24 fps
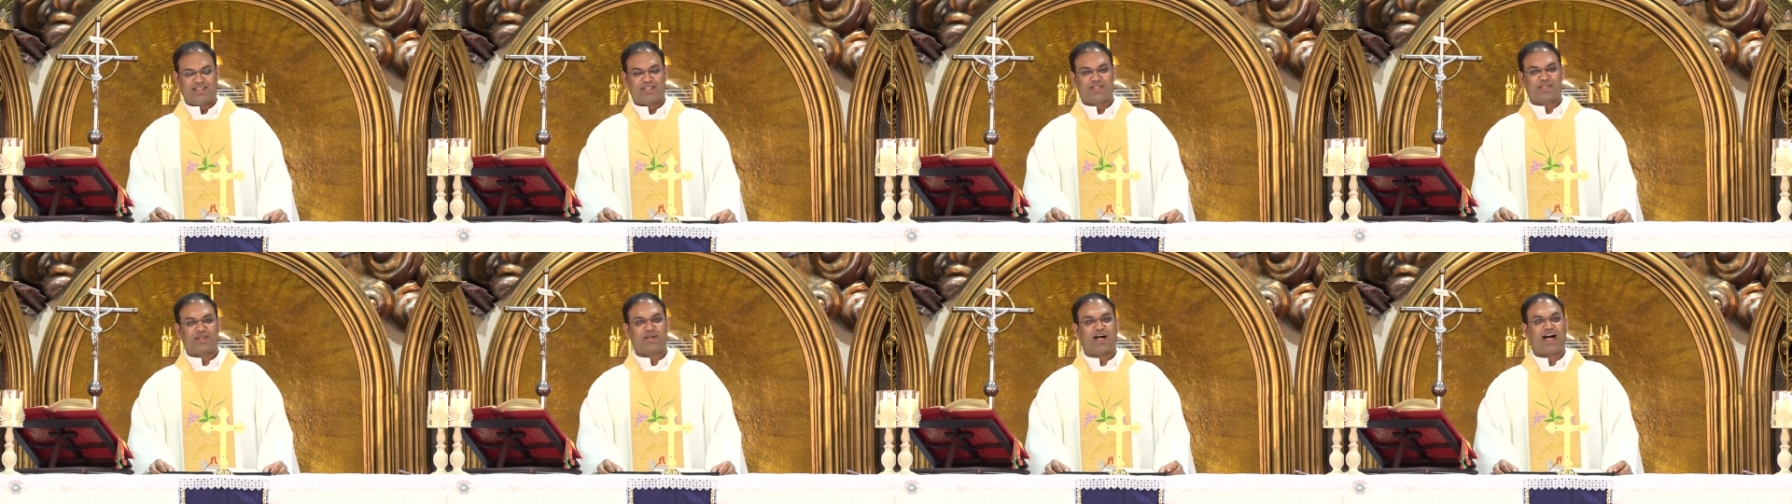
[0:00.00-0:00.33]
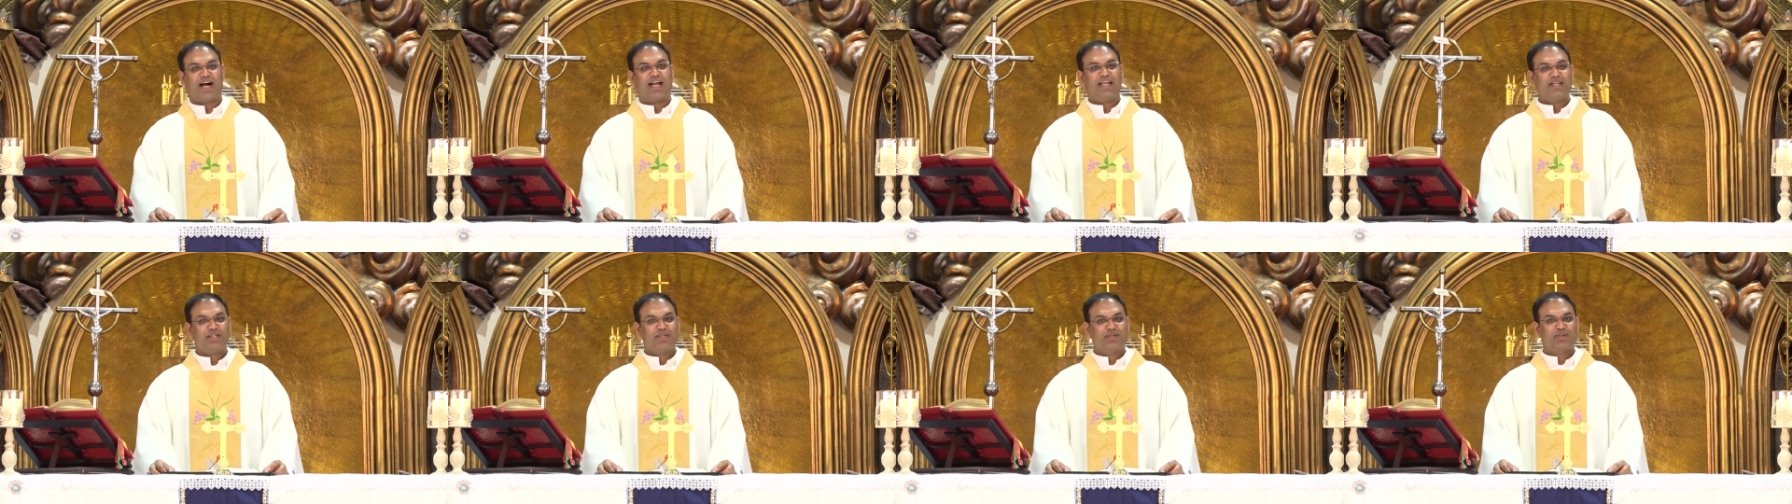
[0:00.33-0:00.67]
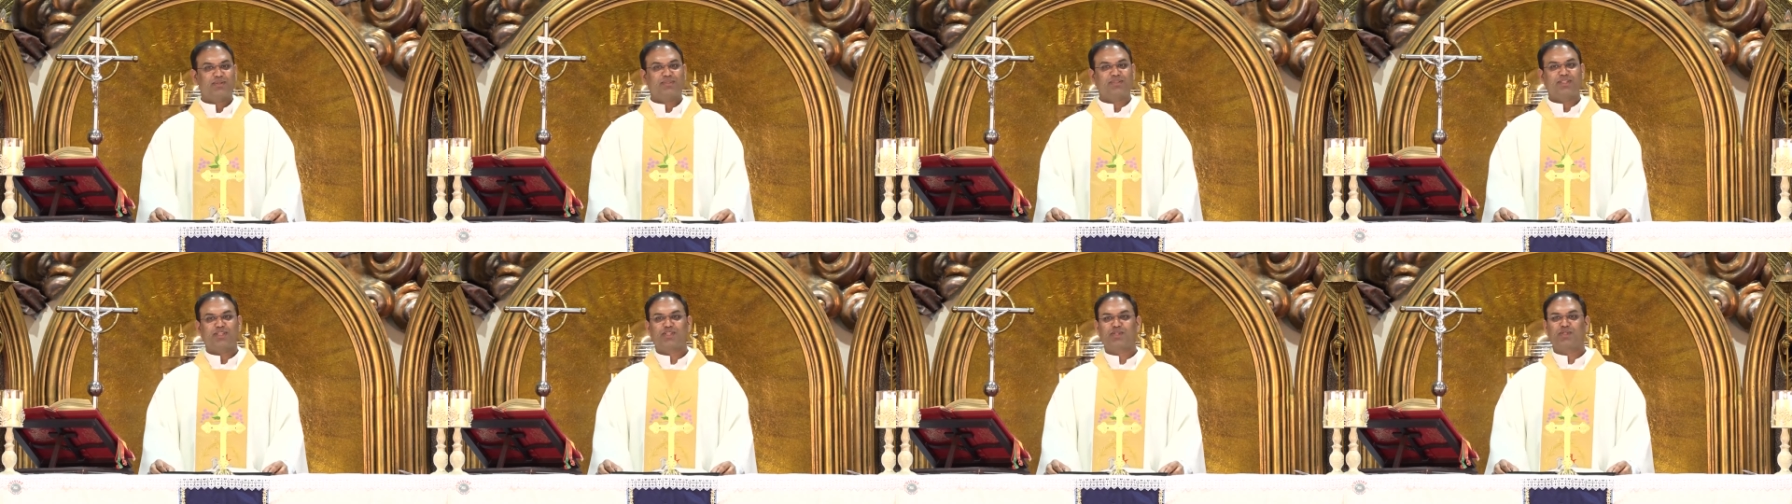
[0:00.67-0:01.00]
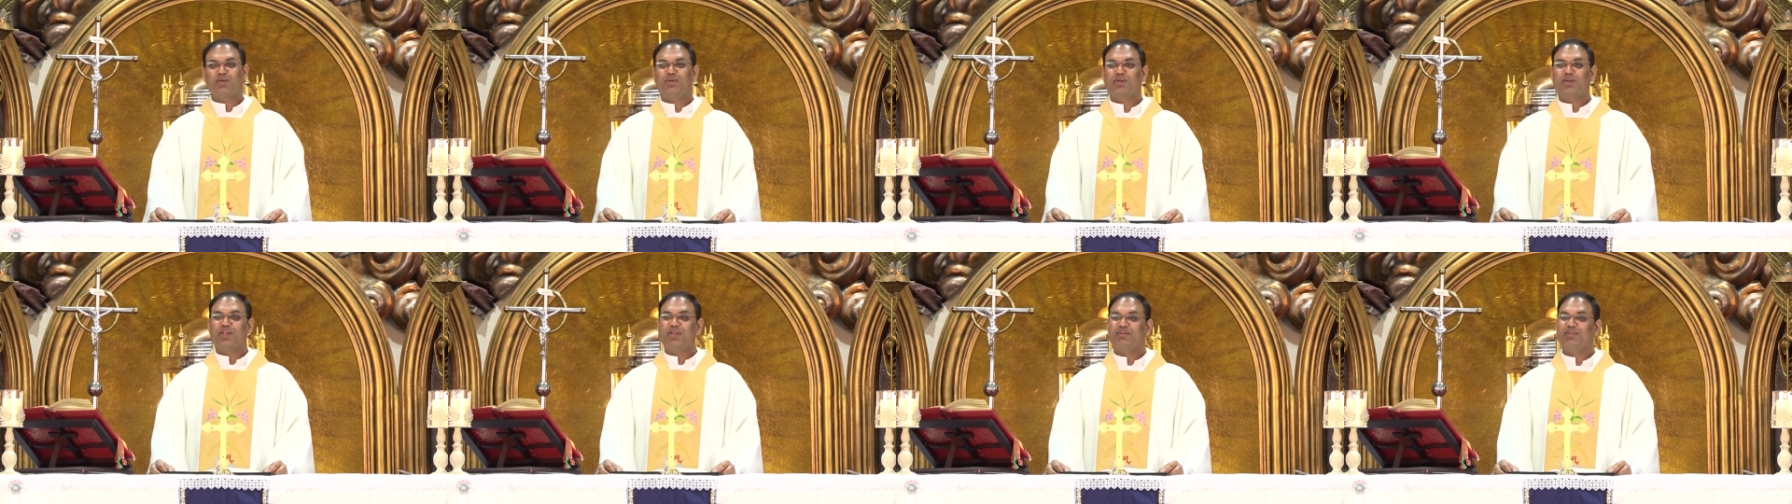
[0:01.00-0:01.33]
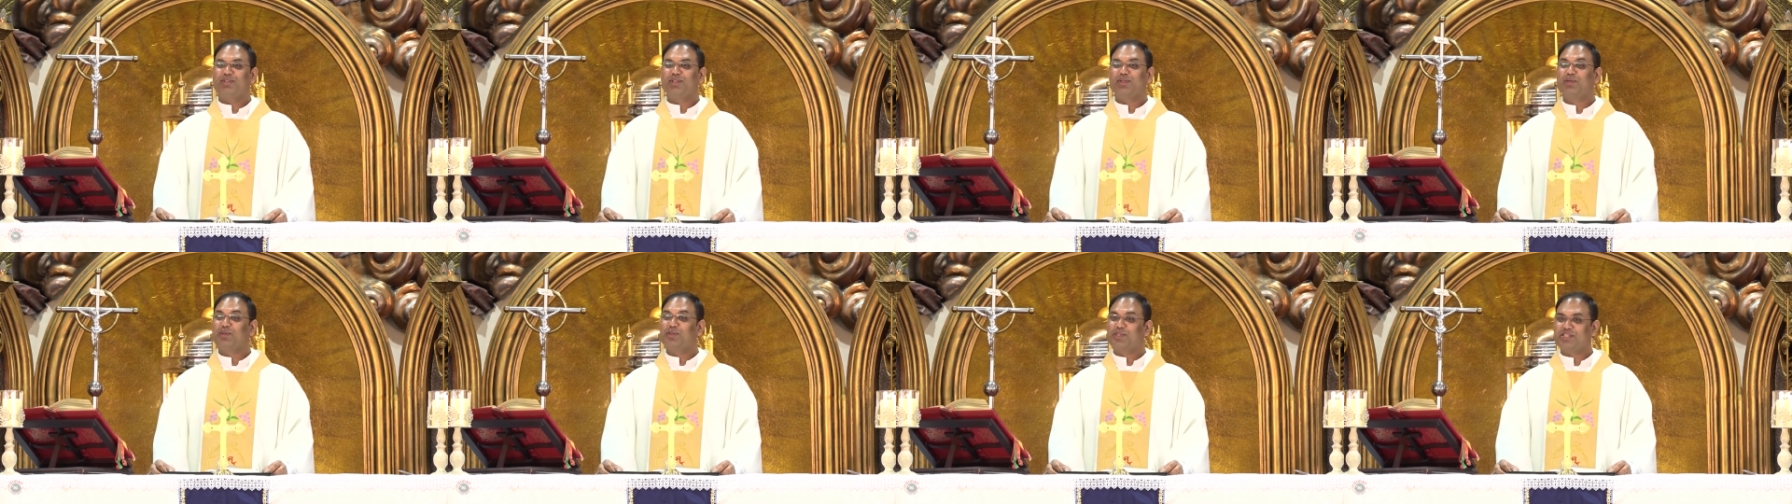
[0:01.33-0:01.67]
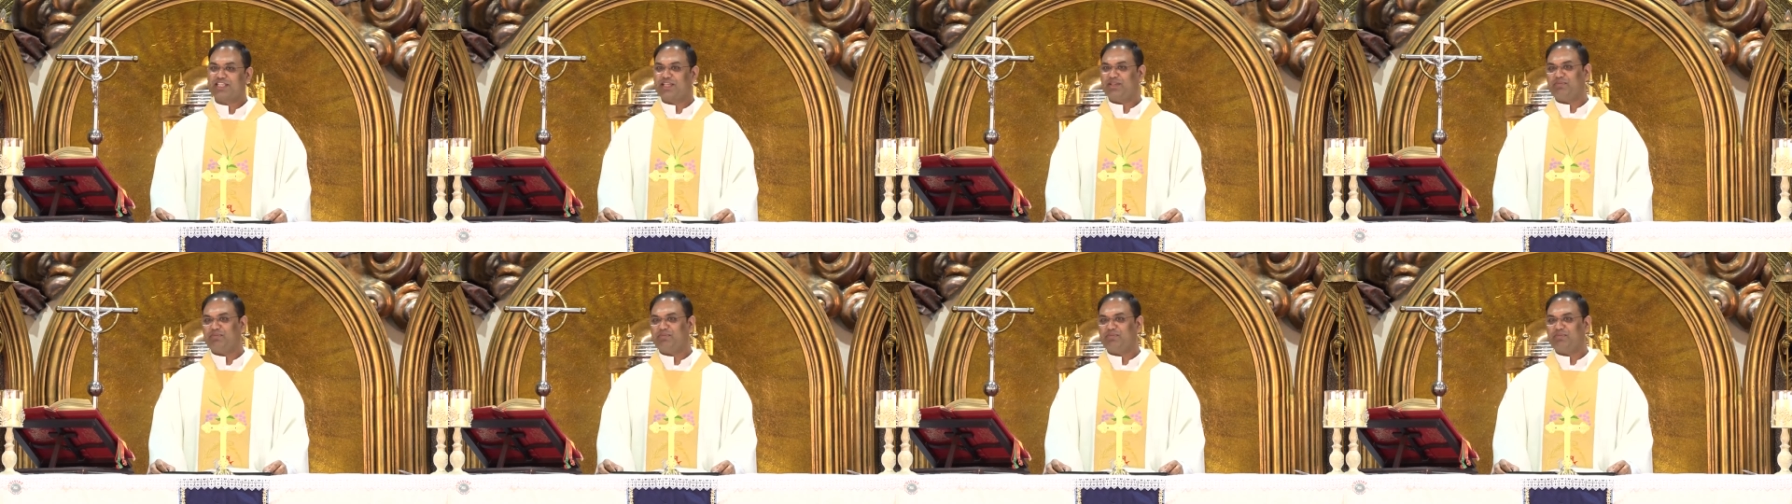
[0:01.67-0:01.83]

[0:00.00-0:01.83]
So I took the story of the Good